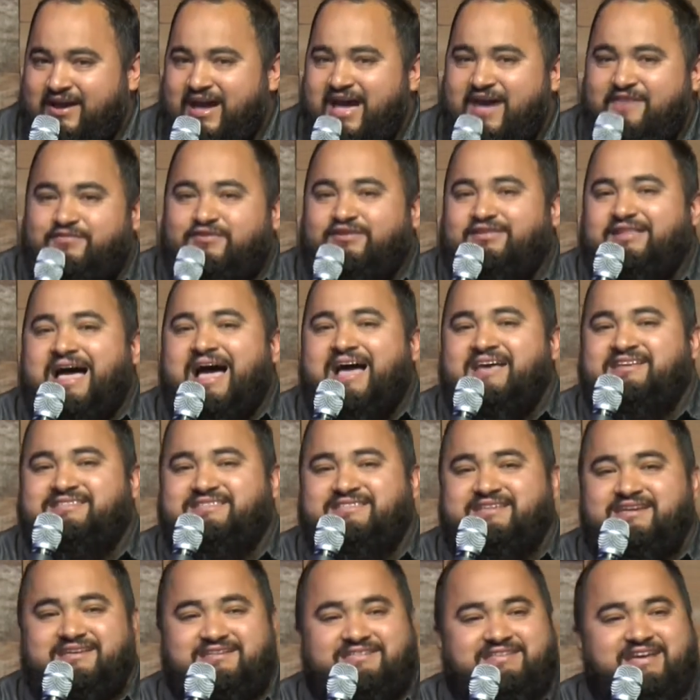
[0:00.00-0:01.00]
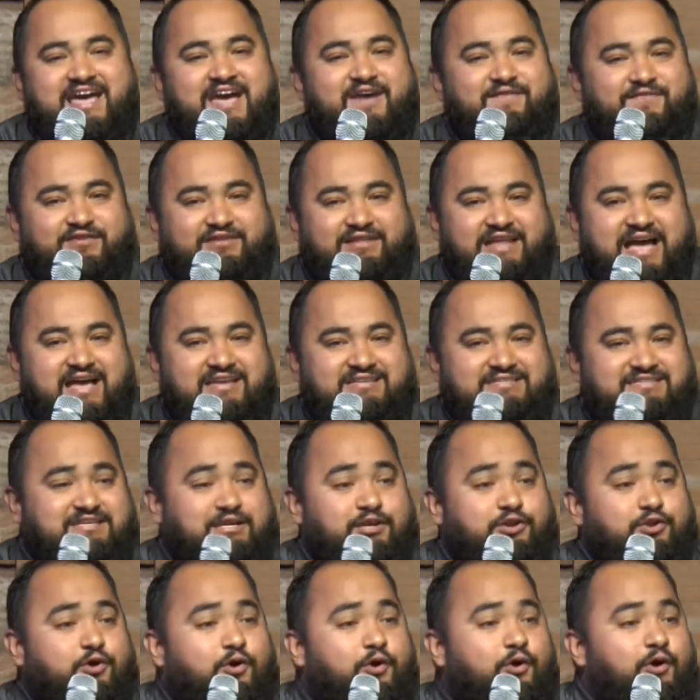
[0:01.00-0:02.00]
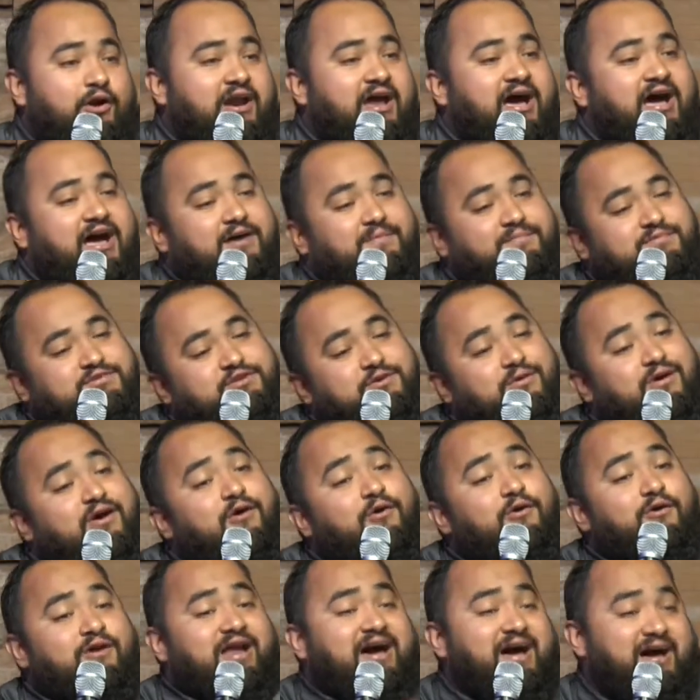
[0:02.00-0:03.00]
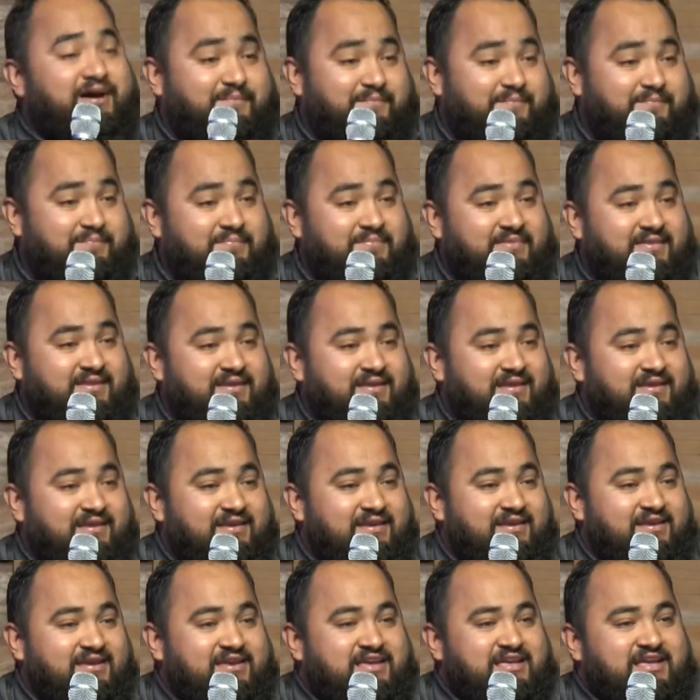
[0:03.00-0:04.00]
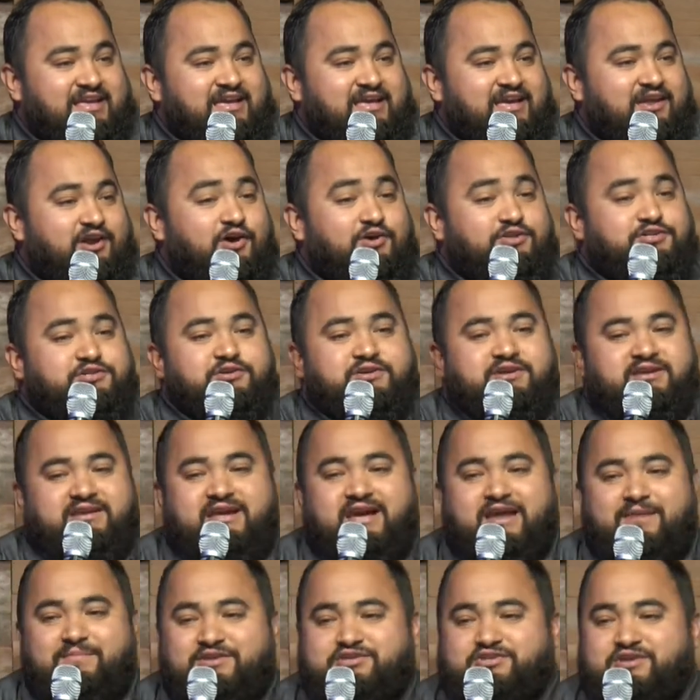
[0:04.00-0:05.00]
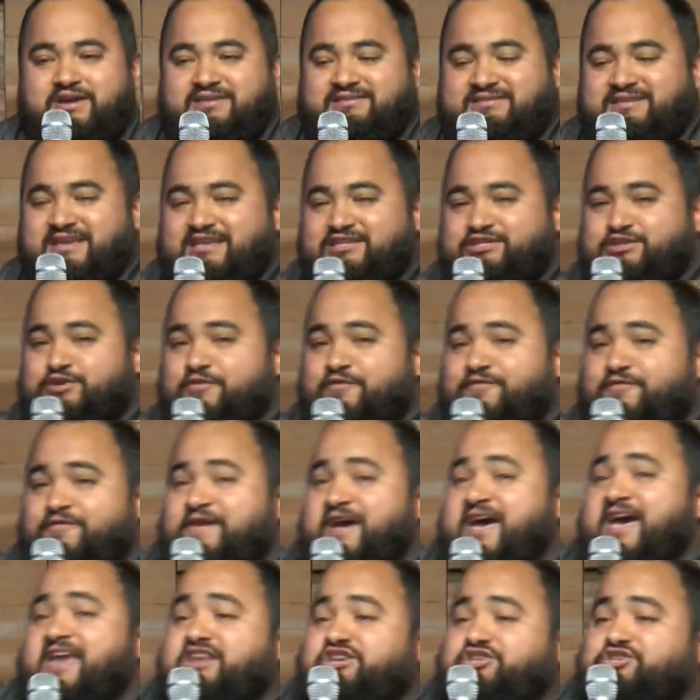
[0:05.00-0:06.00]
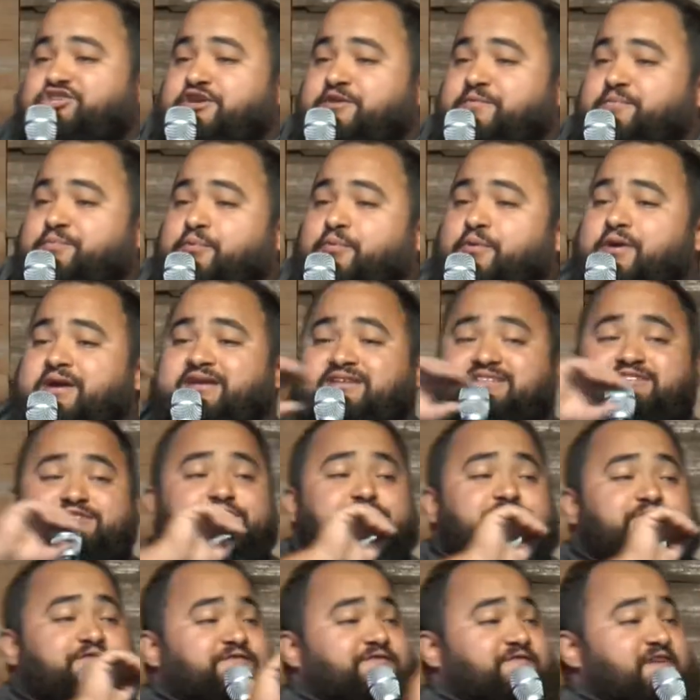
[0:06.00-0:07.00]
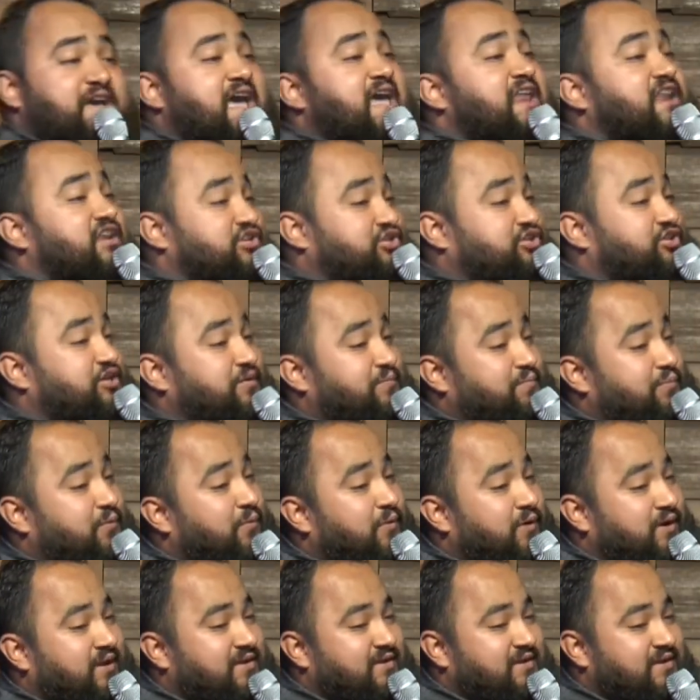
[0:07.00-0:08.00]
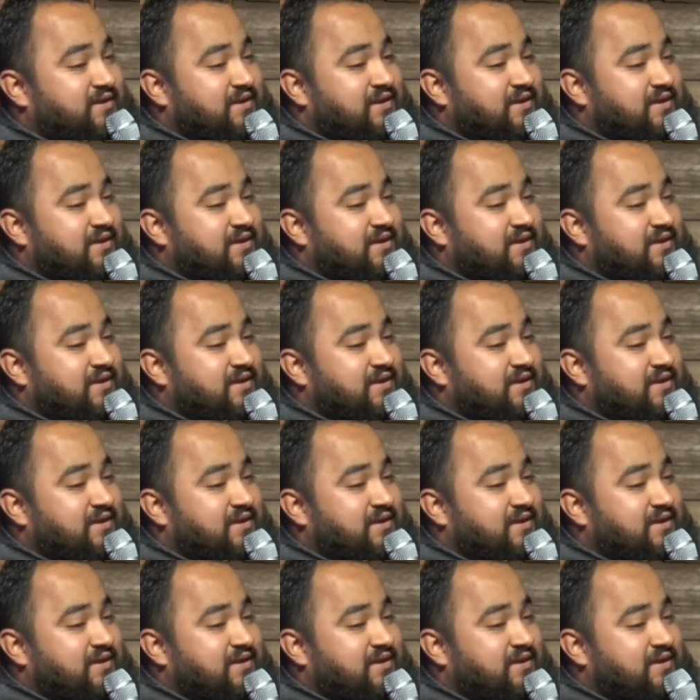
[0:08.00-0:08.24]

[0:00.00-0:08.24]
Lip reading: Everlasting to everlasting, olam to olam. It also can kind of be translated to vanishing point to vanishing point.